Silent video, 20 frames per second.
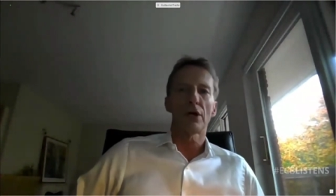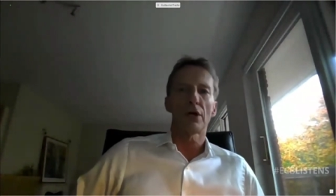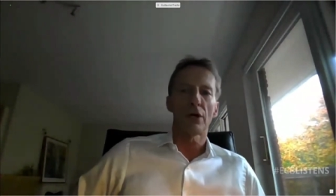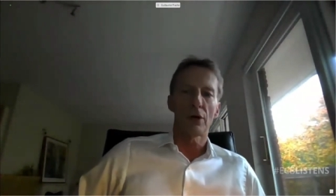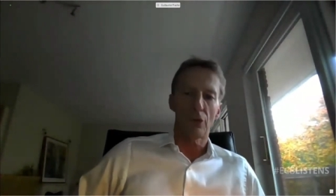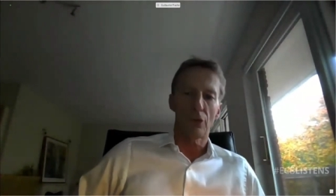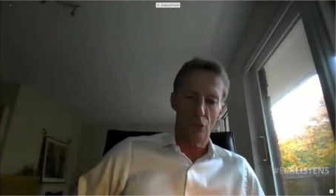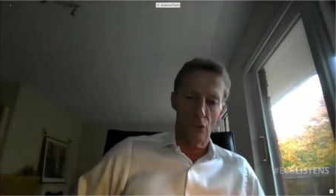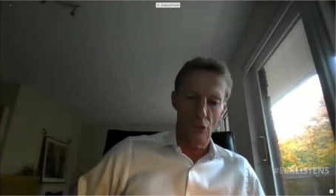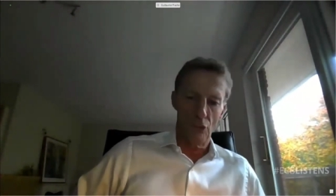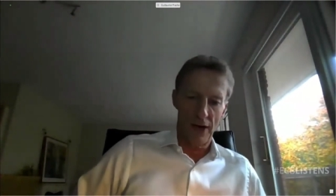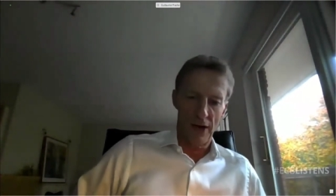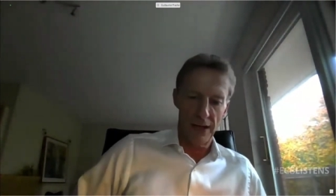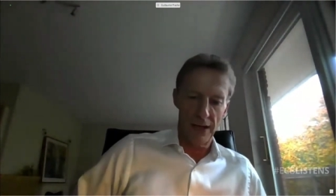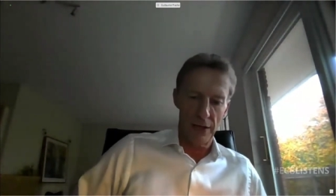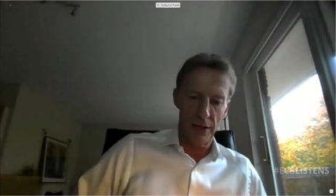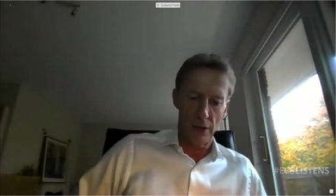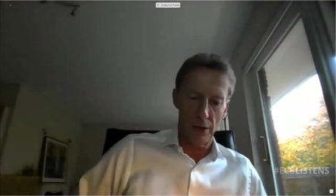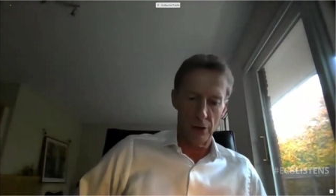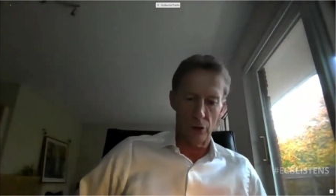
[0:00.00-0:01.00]
uh,
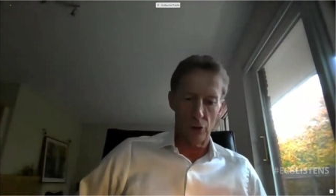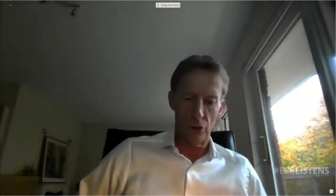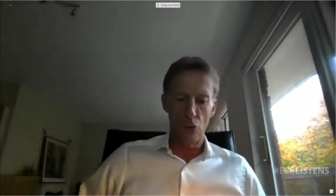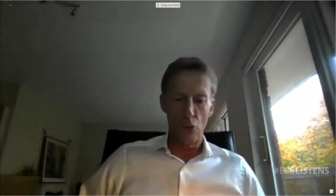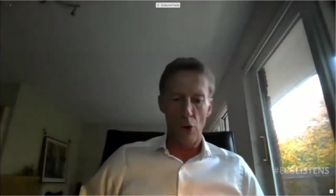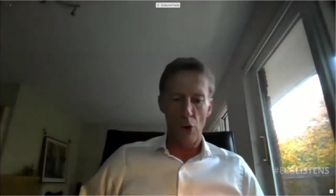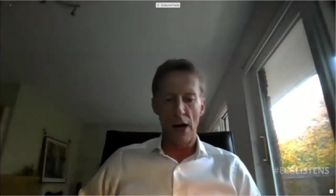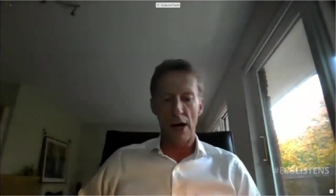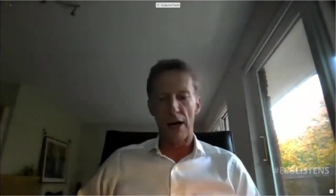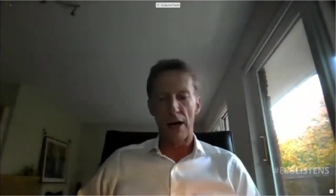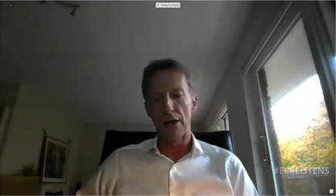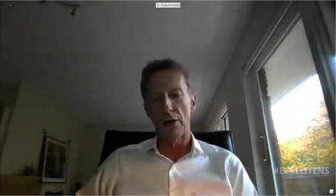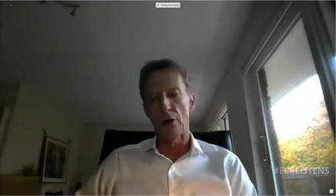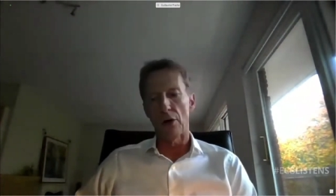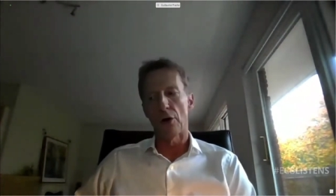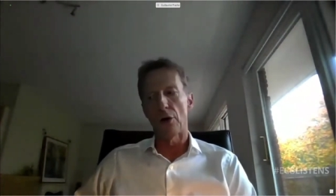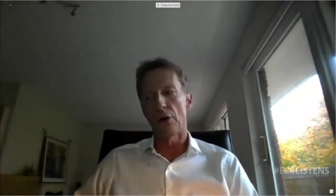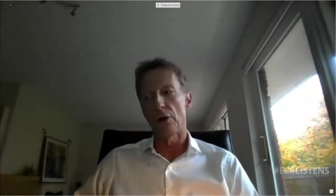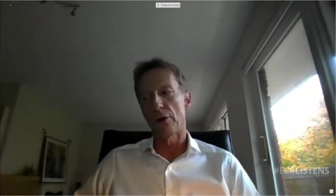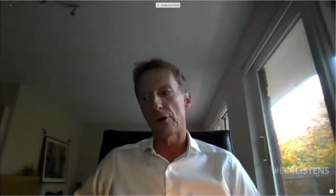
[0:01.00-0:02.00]
when you are
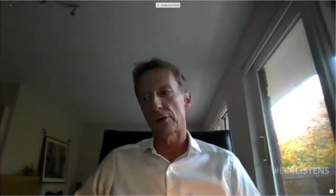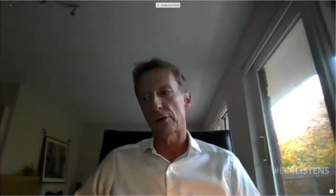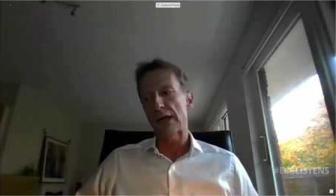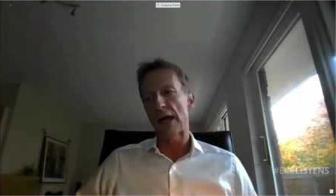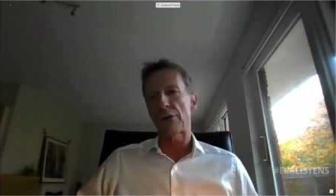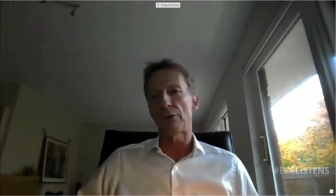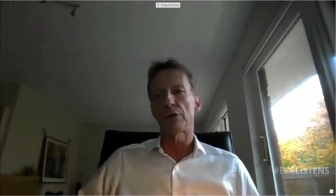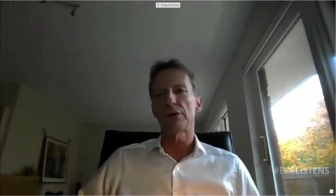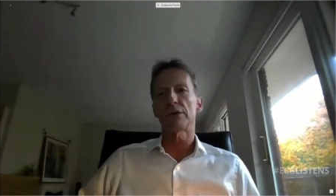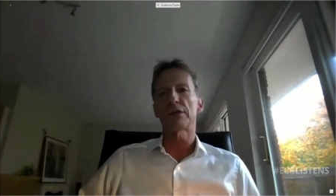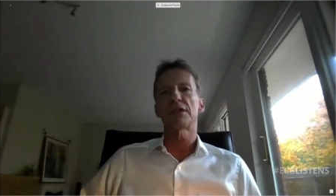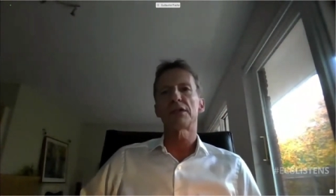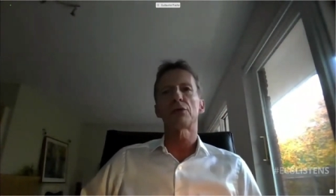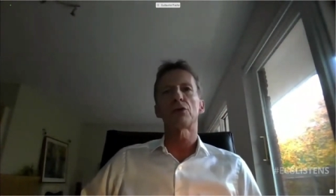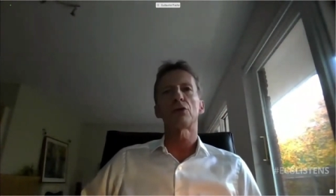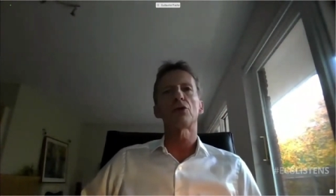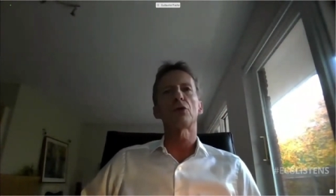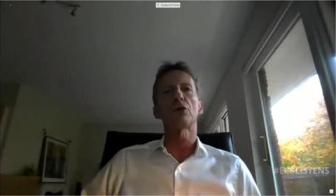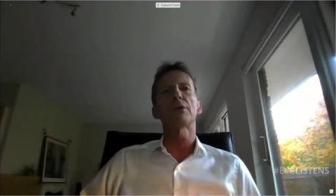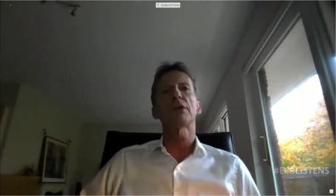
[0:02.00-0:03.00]
uh,
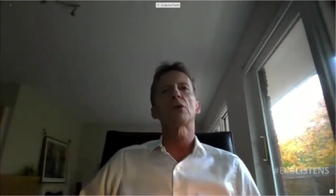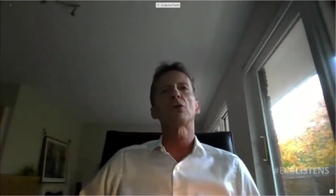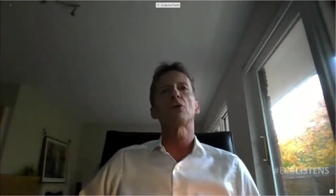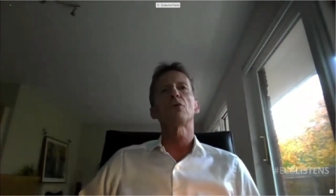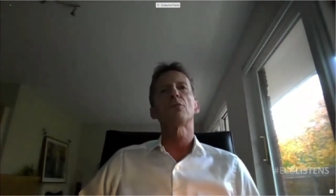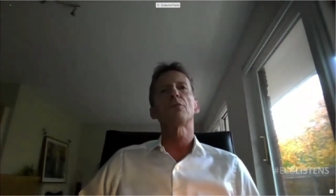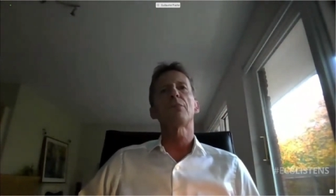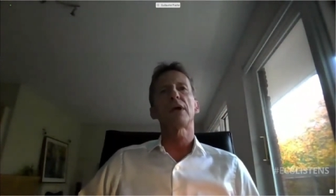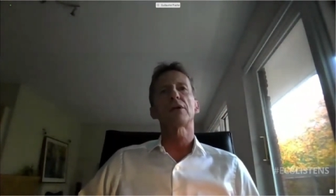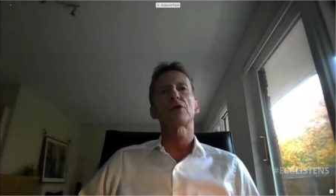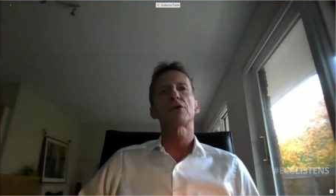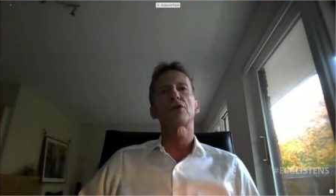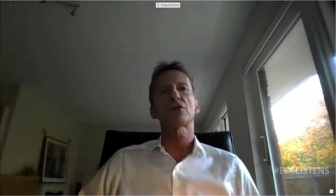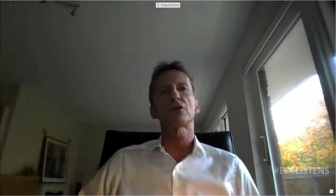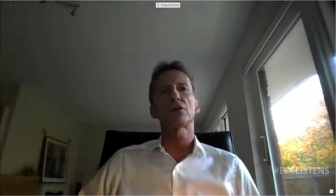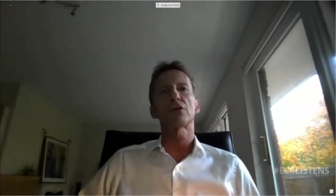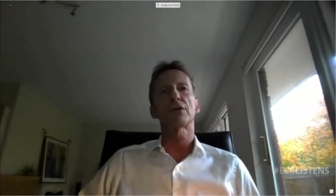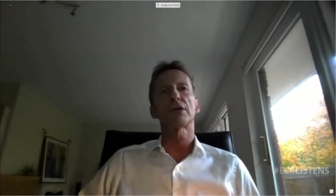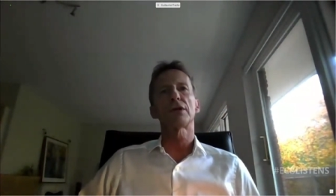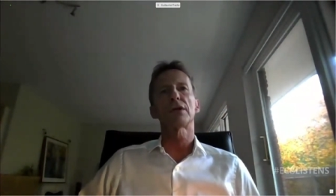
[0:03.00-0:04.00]
guaranteed a nominal
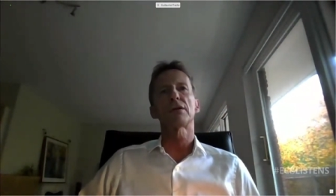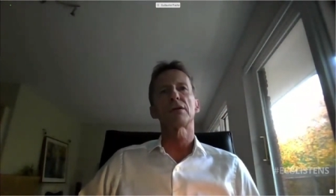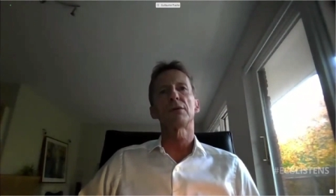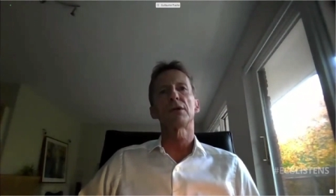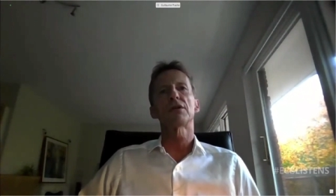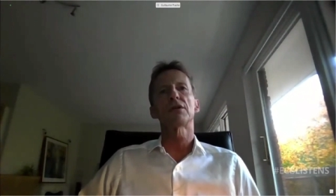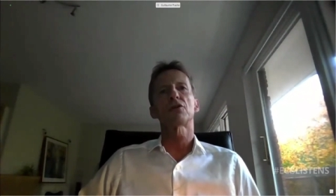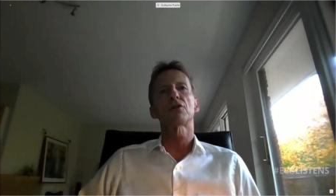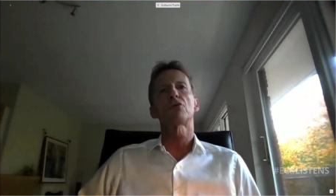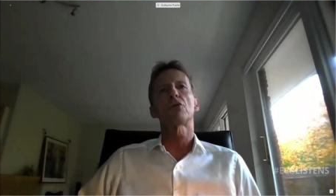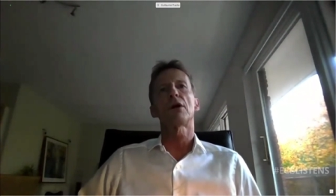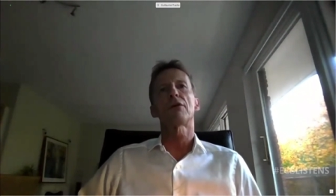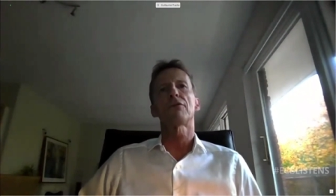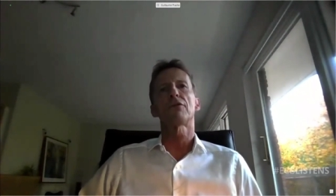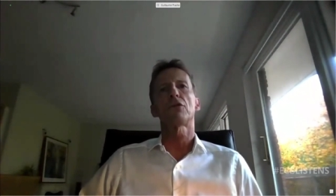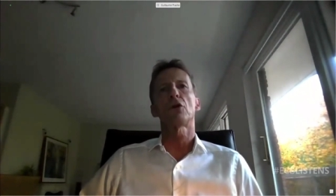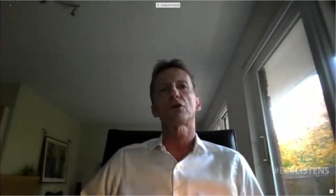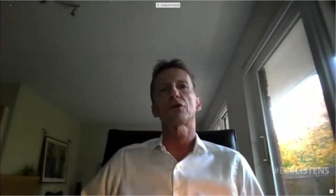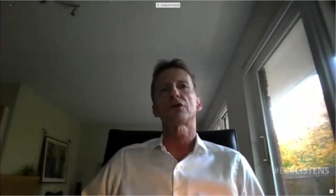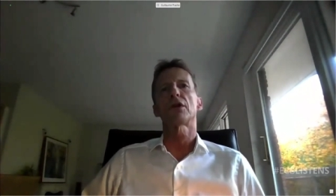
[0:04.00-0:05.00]
pension, it means you
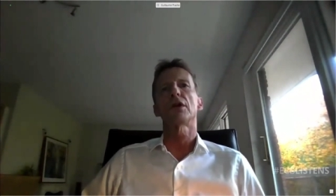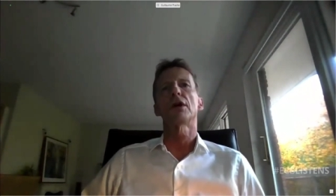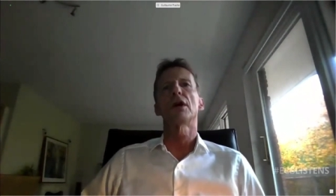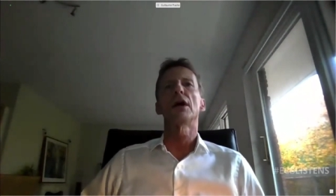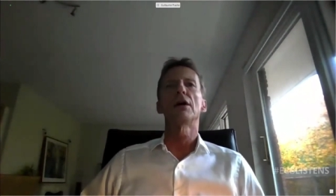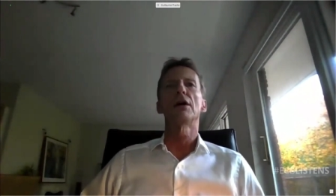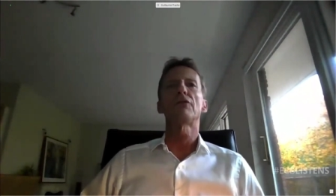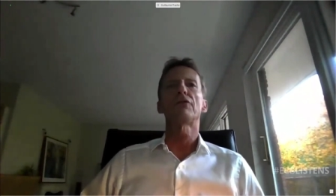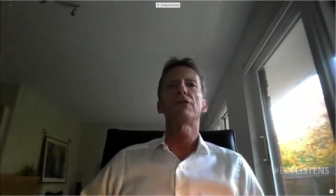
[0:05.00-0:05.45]
have lost